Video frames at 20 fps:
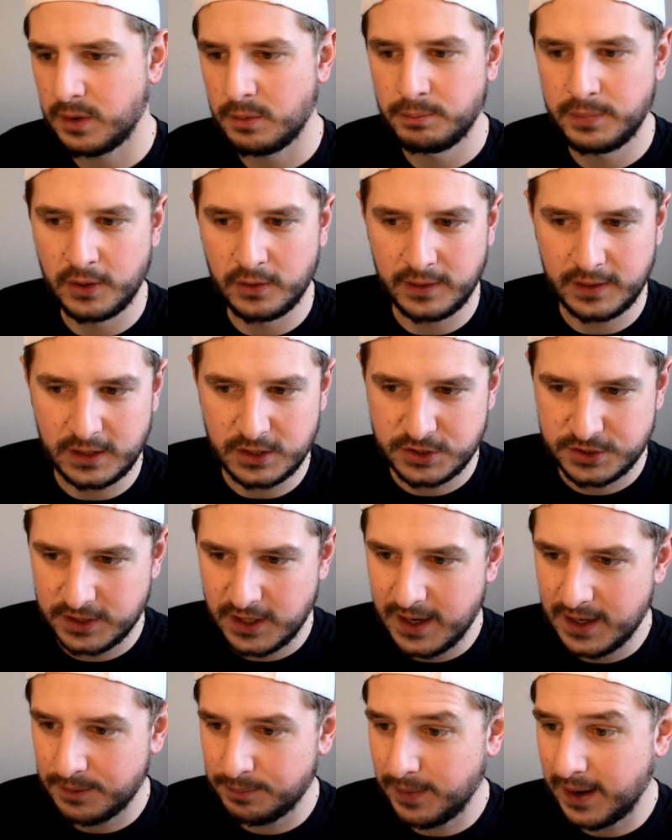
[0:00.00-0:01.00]
I'm building a
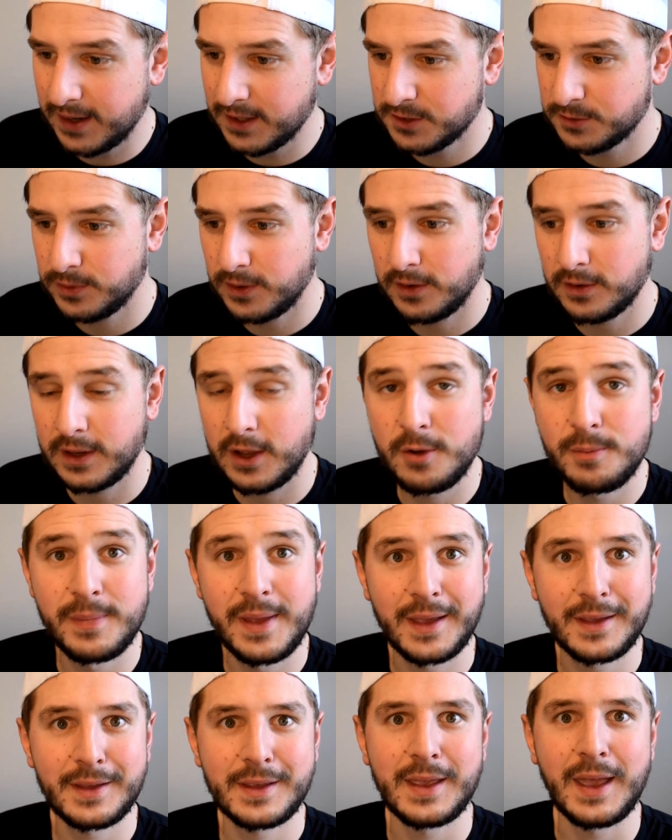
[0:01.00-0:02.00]
truck, might as well go
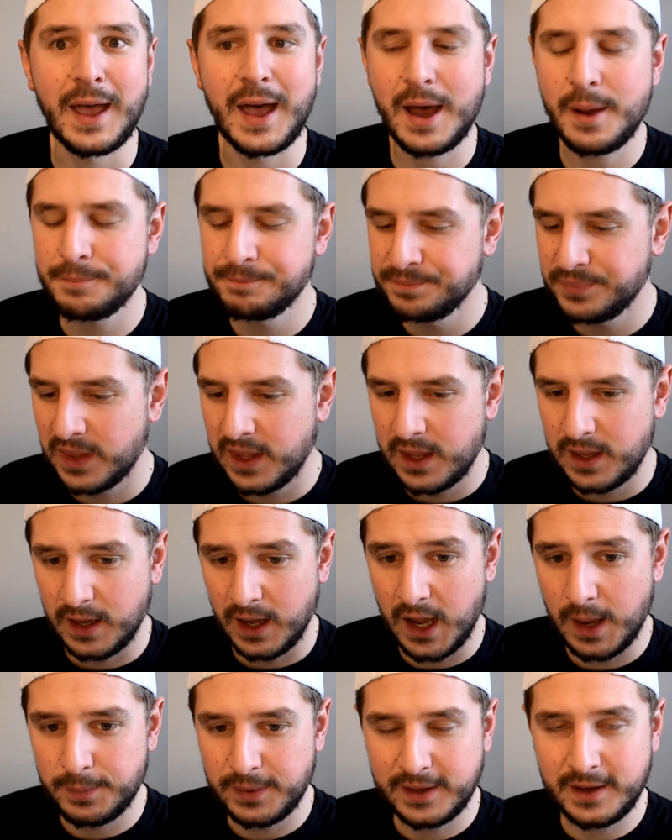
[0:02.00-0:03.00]
mega cab,
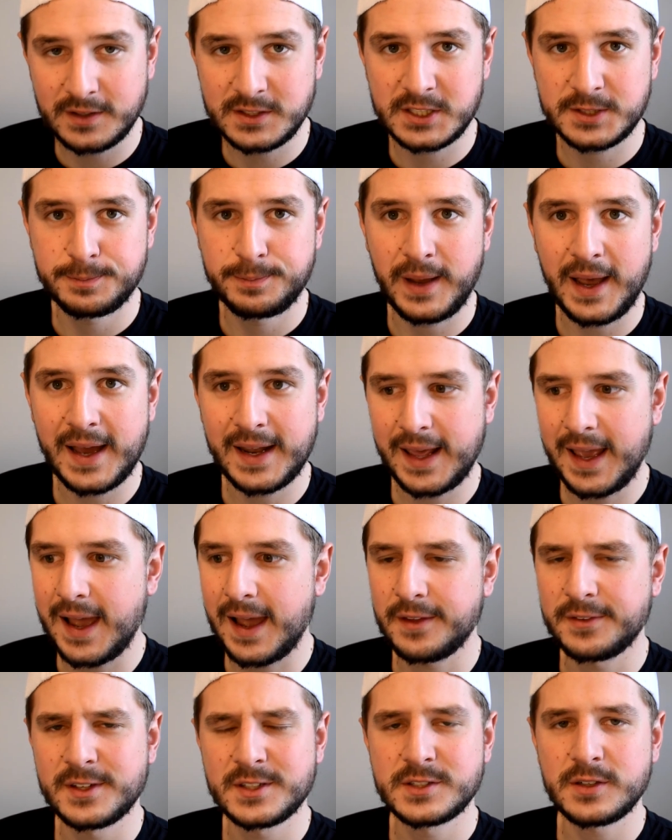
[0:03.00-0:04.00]
because it's
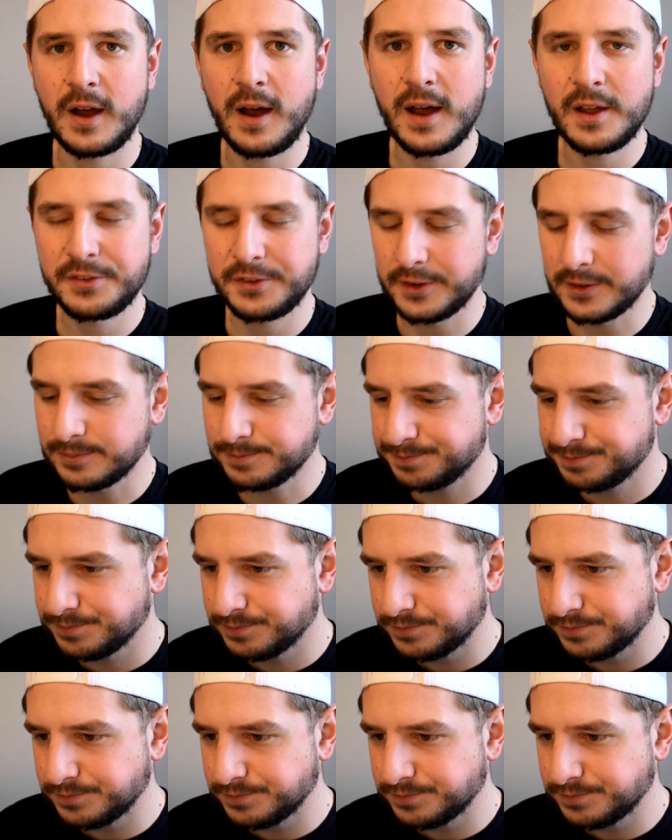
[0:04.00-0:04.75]
badass, it's awesome.